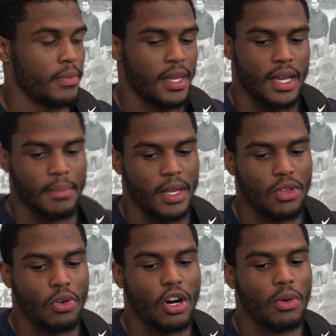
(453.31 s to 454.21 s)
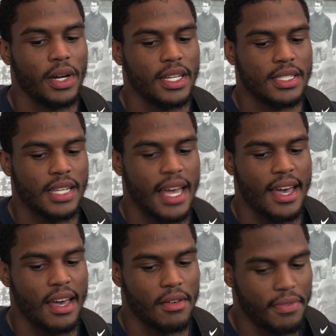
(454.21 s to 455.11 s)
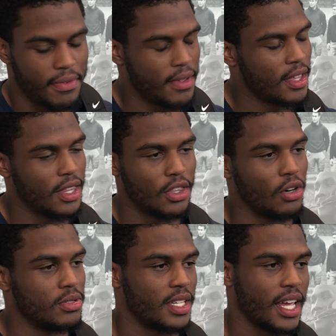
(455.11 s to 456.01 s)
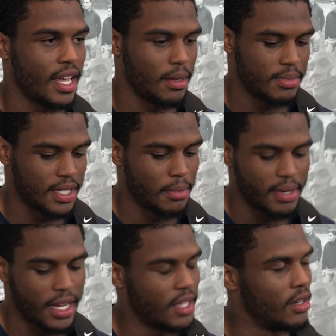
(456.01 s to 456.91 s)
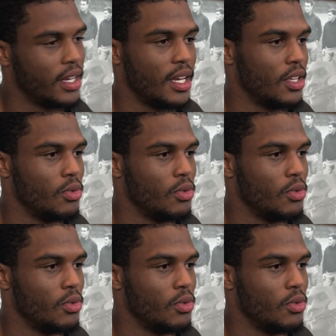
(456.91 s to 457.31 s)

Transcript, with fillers: Yeah, I mean, you always have those games in the back of your head.